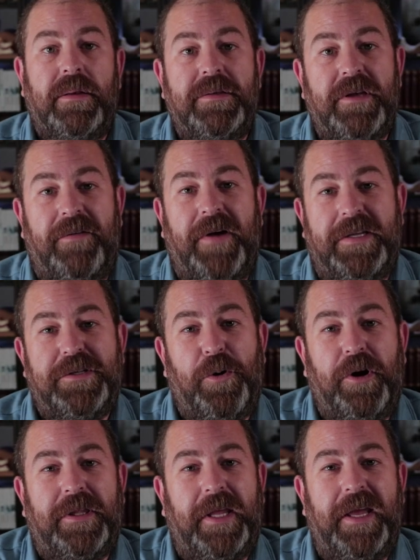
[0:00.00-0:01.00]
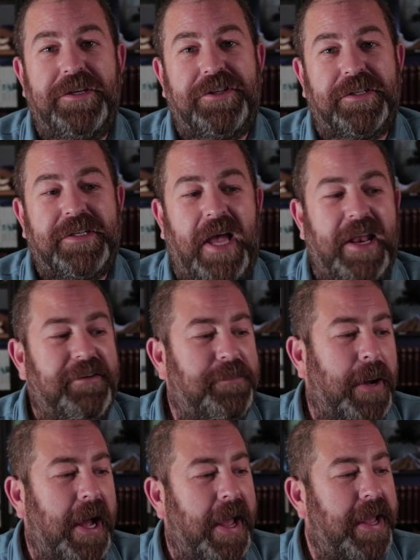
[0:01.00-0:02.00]
So if I sort these just kind
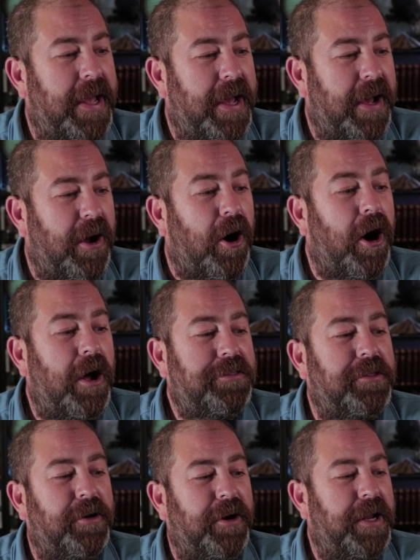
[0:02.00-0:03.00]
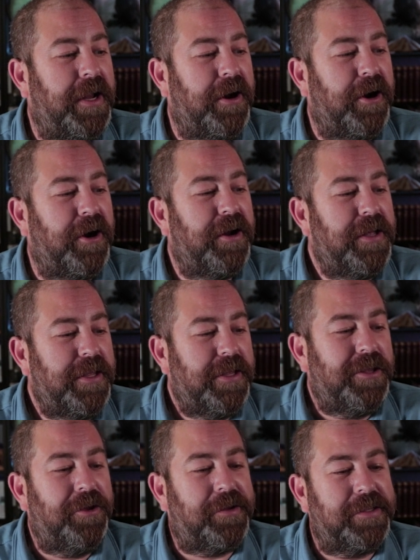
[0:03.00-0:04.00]
of by author here,
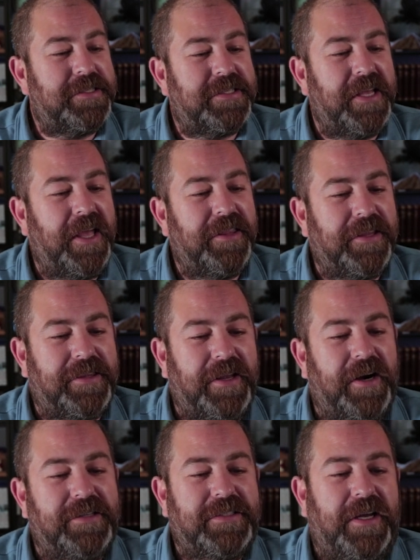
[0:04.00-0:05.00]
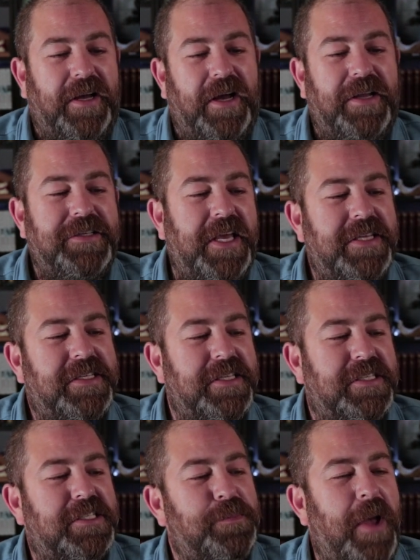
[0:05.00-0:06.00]
you could see that there's a
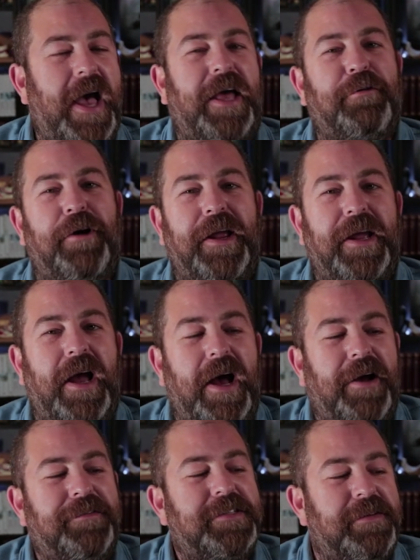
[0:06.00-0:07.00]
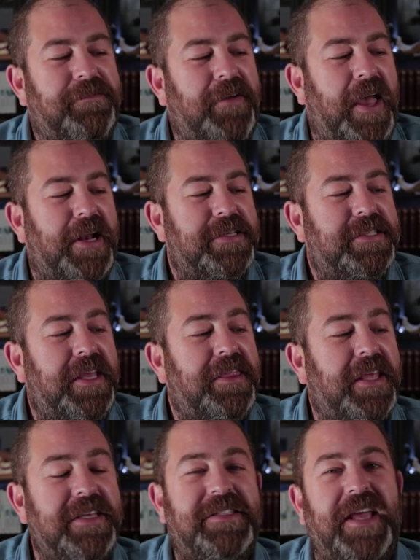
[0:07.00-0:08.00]
decent smattering of some fantasy.
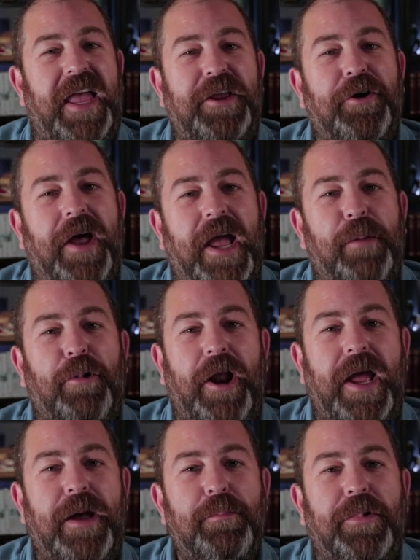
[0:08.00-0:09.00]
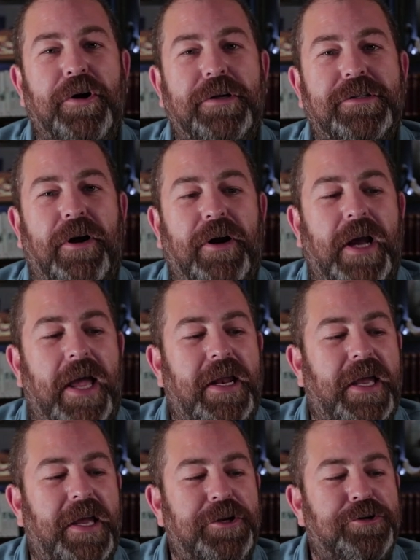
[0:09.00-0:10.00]
These Daniel Abraham books are kind
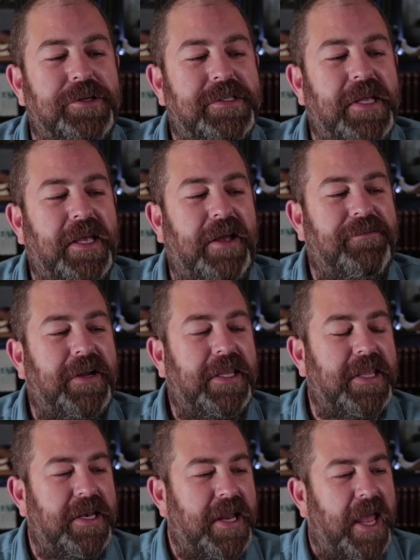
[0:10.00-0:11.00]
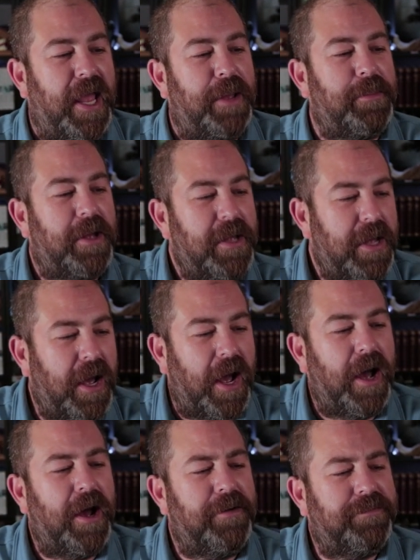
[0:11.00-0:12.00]
of interesting. I forget the name
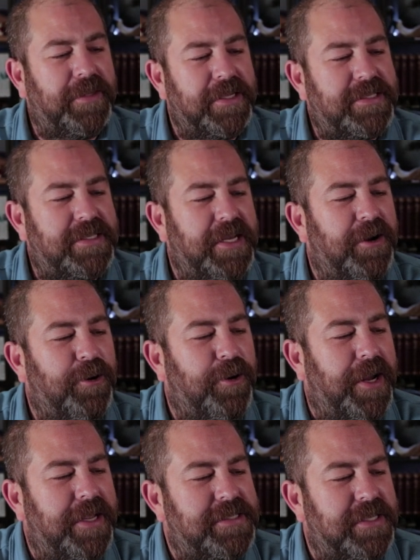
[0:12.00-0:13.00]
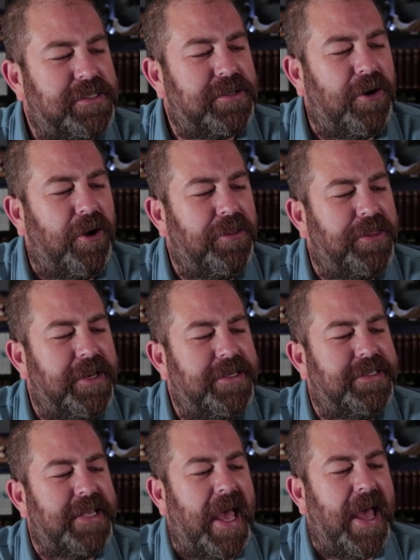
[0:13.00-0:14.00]
of the series. It's called The
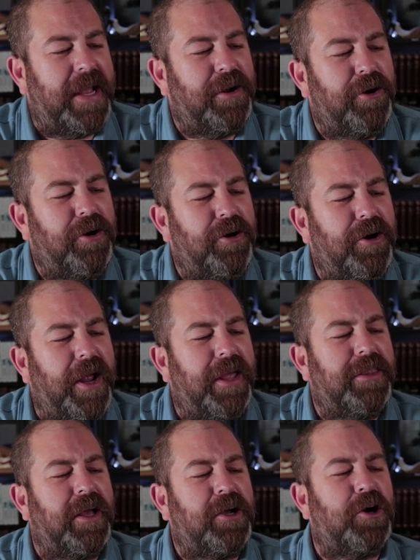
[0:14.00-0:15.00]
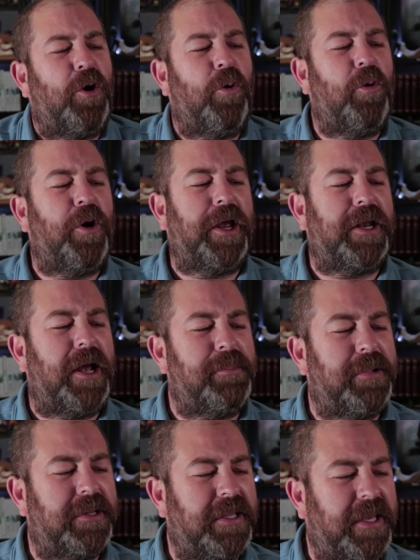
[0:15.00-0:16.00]
Dagger and the Coin, I
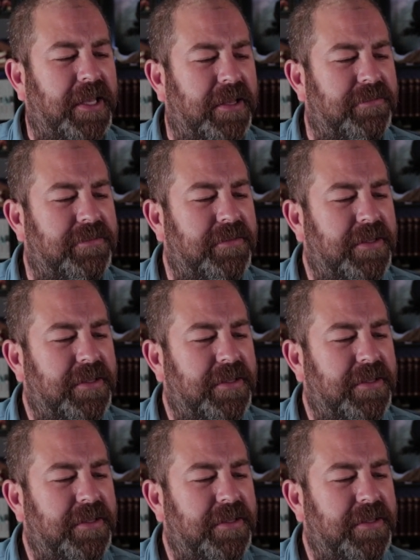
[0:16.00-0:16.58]
believe.